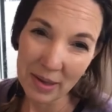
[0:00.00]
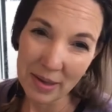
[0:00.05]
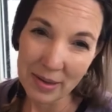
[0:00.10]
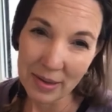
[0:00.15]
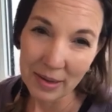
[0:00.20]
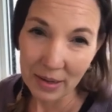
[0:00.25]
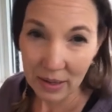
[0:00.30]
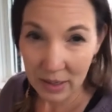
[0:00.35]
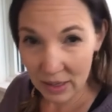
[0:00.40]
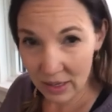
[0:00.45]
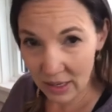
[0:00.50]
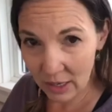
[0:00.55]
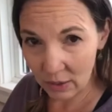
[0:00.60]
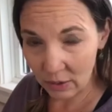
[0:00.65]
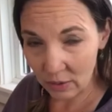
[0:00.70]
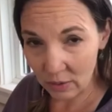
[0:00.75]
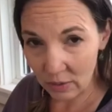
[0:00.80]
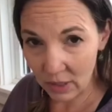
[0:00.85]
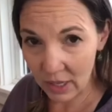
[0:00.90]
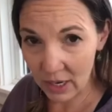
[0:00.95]

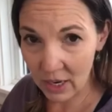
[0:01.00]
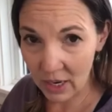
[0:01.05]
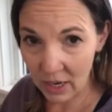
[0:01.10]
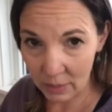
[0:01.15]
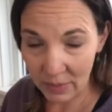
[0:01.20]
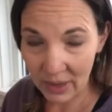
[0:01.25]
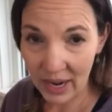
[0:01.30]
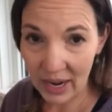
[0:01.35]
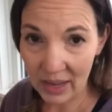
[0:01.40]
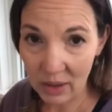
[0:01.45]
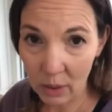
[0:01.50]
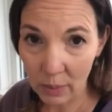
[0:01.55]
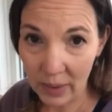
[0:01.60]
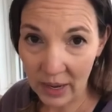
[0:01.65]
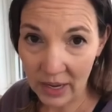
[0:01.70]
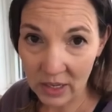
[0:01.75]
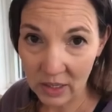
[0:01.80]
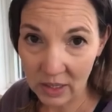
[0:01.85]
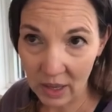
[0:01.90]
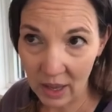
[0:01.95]
cleaning up behind their
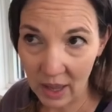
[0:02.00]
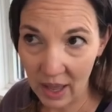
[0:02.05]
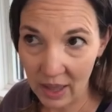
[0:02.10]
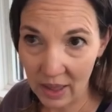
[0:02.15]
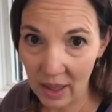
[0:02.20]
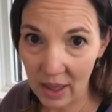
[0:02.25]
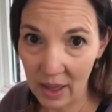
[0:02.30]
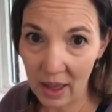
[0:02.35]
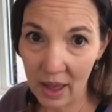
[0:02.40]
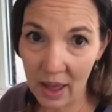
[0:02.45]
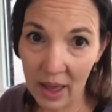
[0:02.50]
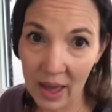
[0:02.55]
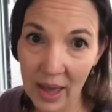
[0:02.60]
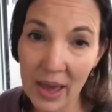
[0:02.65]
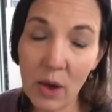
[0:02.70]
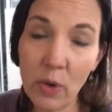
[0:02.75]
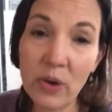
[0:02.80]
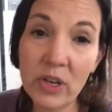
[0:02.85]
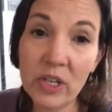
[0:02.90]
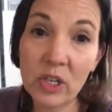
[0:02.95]
mess. I
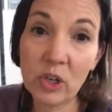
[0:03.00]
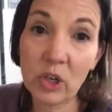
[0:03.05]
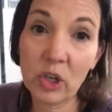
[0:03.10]
always encourage